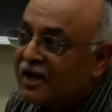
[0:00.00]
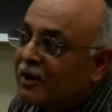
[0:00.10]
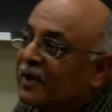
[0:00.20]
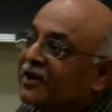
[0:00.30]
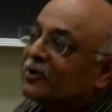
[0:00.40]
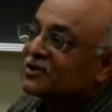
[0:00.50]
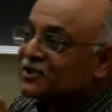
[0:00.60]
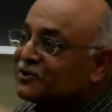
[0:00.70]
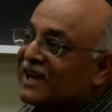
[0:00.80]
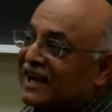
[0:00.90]
But in order to
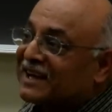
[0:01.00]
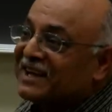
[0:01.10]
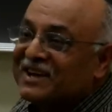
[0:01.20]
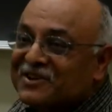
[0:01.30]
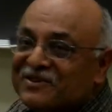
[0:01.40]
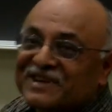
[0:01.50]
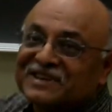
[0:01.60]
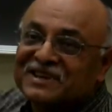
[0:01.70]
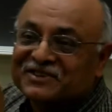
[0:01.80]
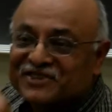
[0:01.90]
do that, you need
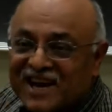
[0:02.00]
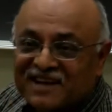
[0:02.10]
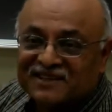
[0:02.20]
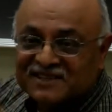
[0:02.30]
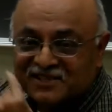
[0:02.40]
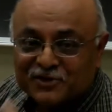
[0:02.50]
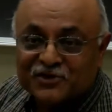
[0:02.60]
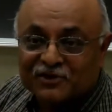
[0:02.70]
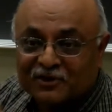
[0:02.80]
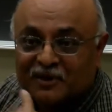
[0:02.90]
to change the
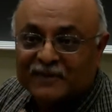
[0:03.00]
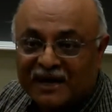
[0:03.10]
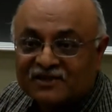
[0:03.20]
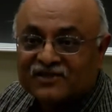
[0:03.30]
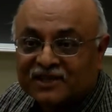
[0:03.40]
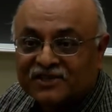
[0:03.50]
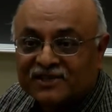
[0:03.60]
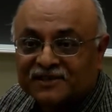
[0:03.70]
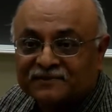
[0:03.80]
institutional power structures.